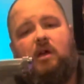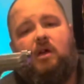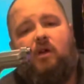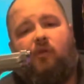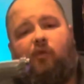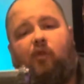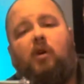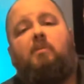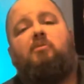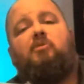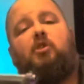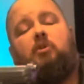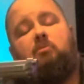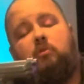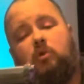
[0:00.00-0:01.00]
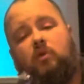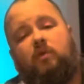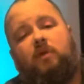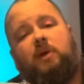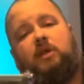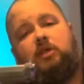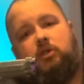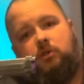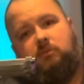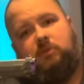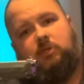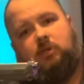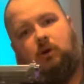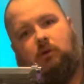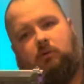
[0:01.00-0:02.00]
from the movie
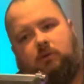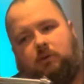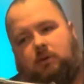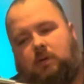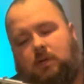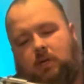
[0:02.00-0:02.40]
Tombstone.